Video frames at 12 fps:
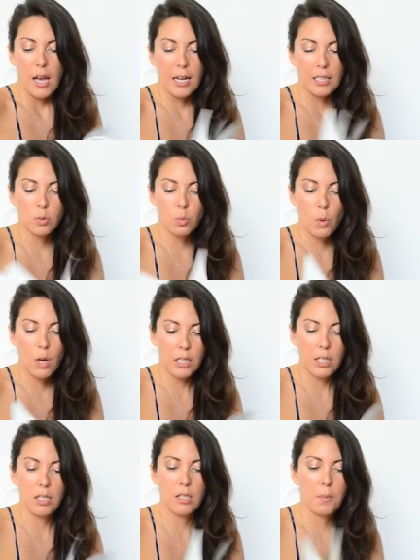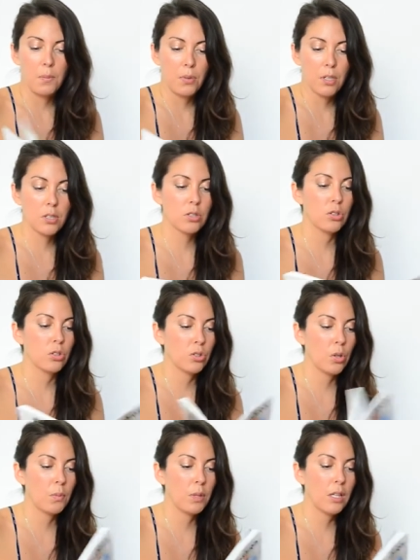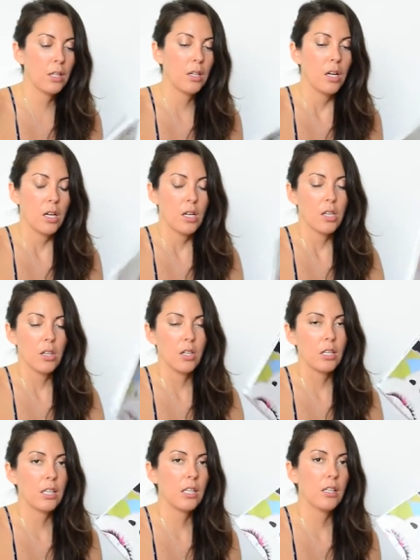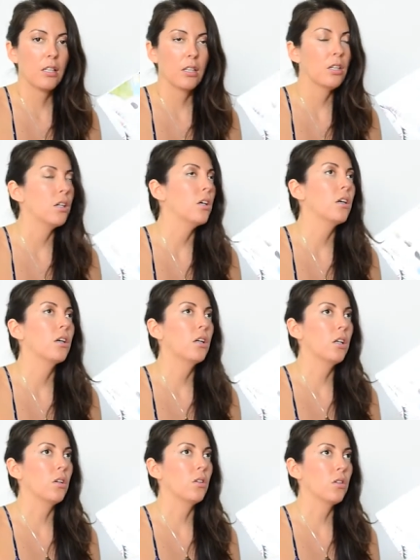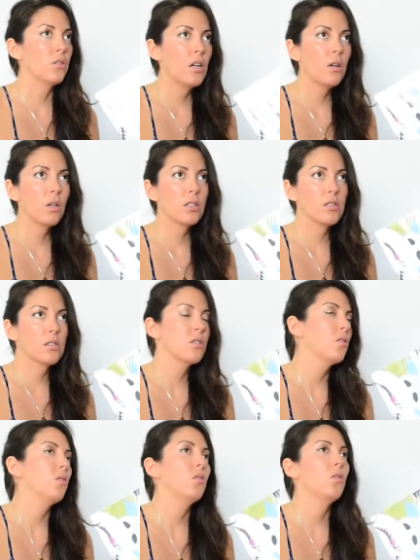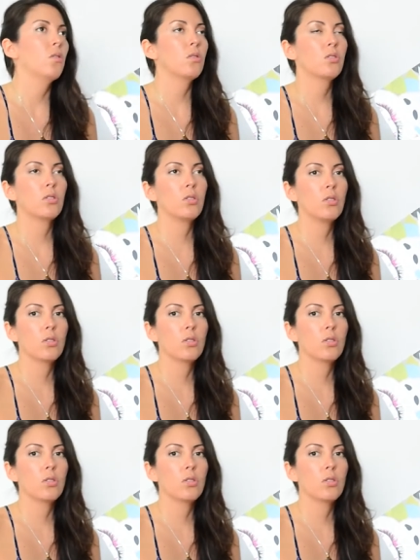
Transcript: I just wanted a book to show me the, the you know, the secrets to,